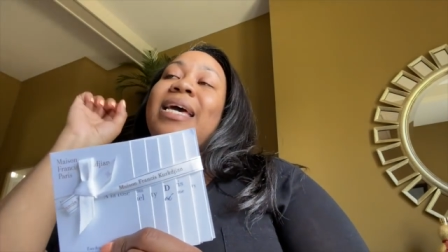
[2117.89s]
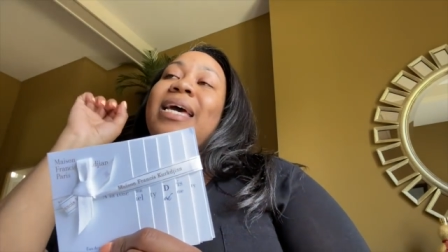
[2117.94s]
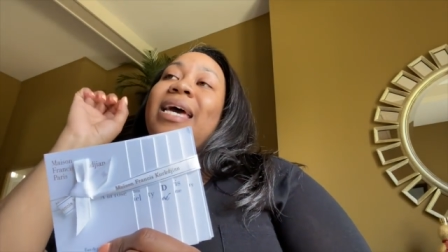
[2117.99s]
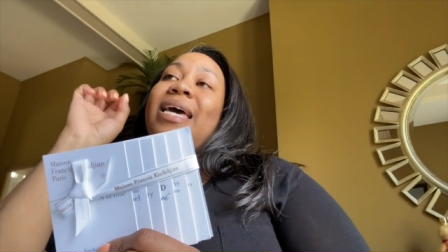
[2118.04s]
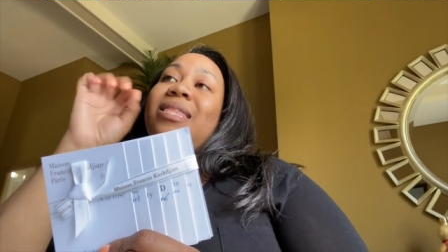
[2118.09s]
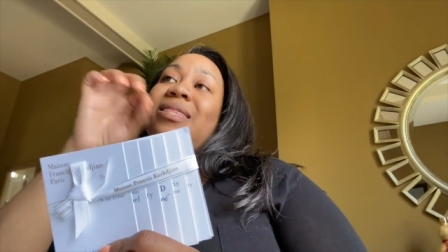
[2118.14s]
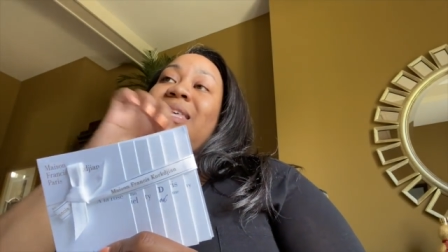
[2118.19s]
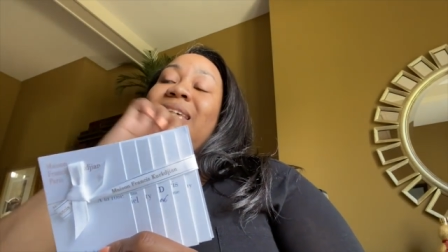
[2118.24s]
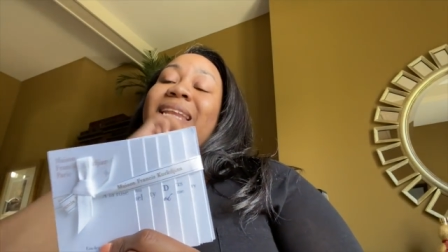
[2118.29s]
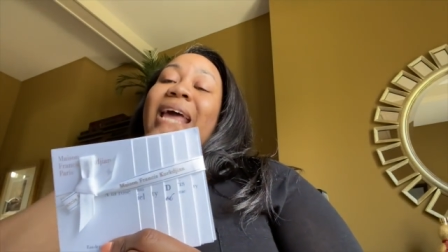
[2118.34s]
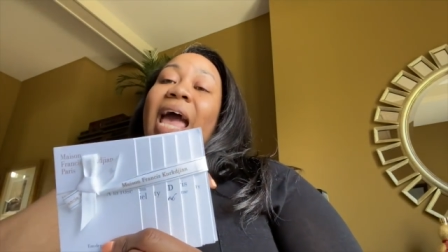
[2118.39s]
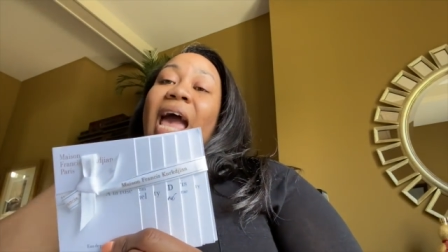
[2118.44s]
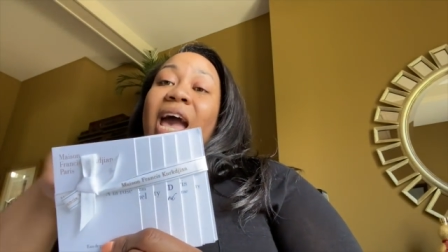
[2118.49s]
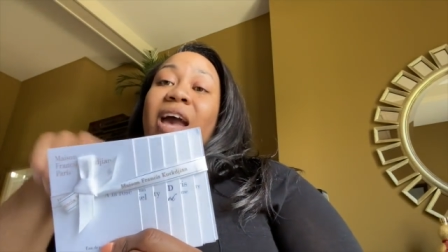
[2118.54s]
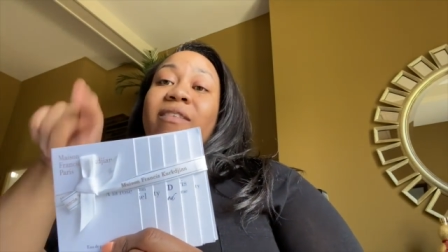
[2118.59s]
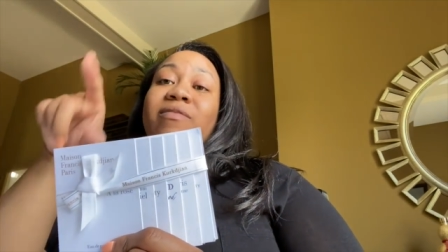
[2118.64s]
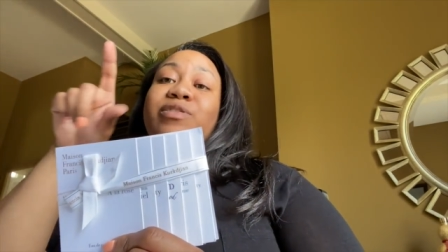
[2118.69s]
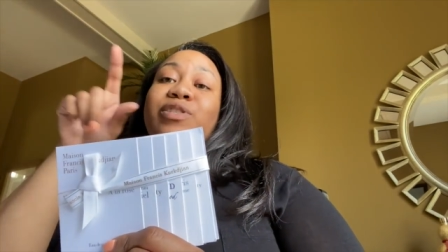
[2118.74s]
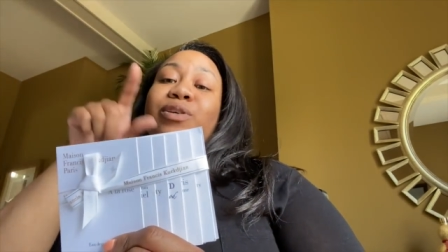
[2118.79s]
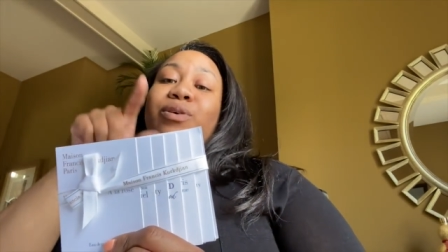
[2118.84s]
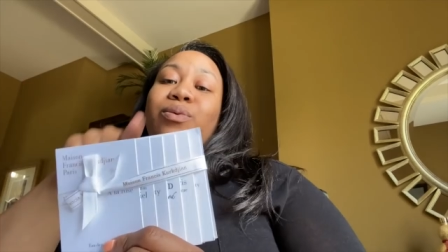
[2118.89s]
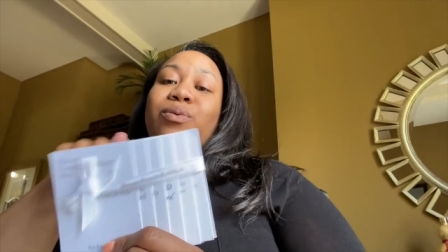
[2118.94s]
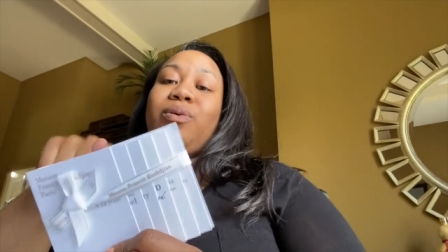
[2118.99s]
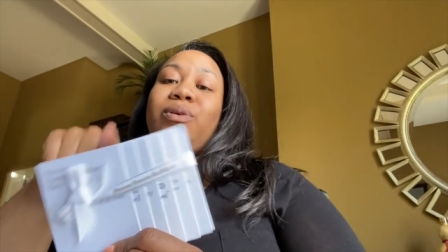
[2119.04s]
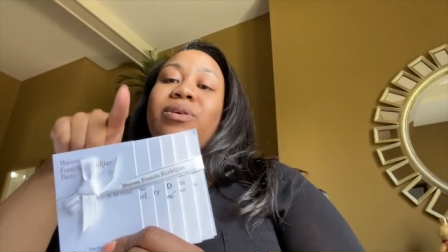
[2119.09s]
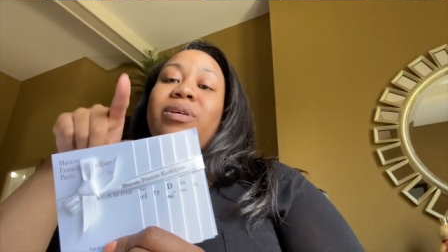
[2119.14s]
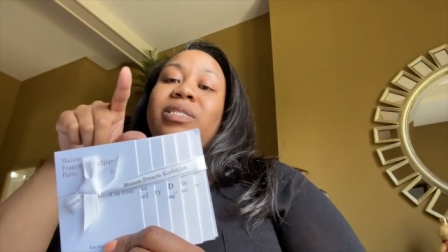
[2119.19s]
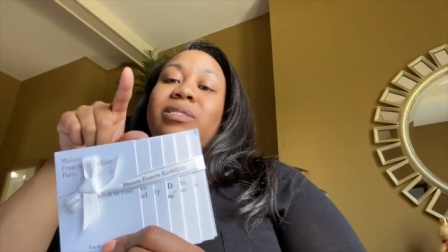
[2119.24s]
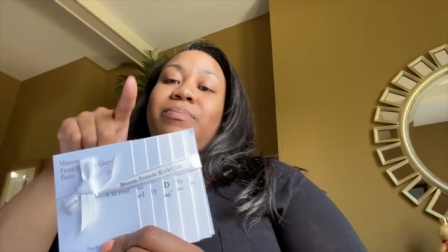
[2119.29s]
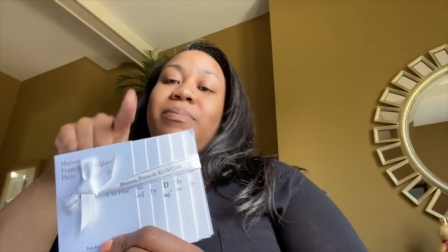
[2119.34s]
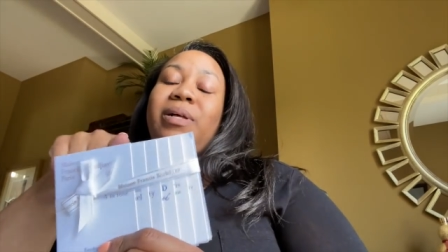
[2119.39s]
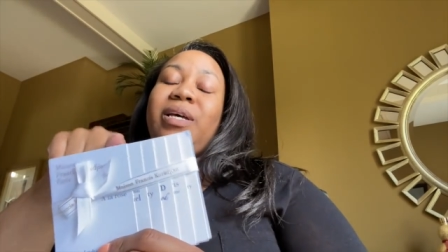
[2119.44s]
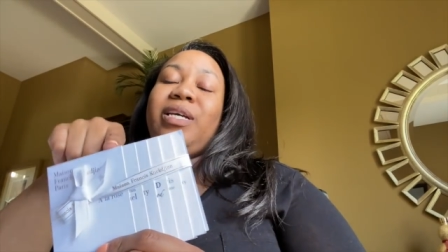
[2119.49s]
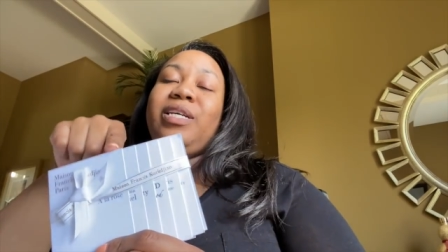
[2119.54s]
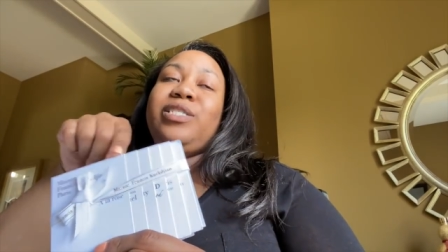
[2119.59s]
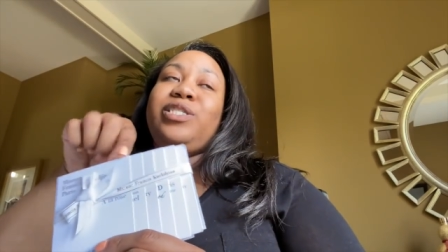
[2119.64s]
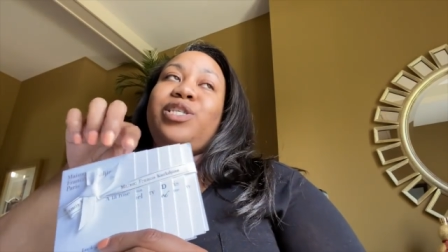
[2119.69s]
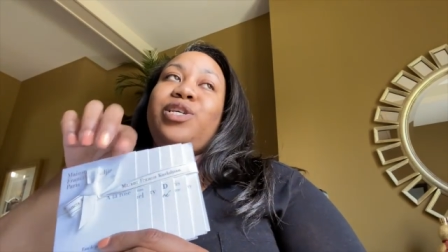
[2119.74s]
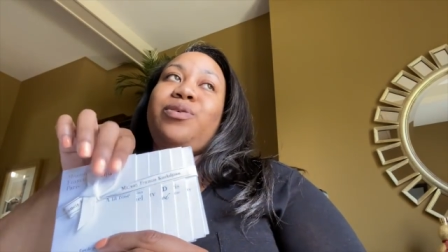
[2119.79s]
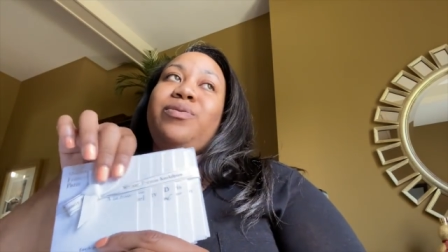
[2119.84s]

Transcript: And then after your order is placed,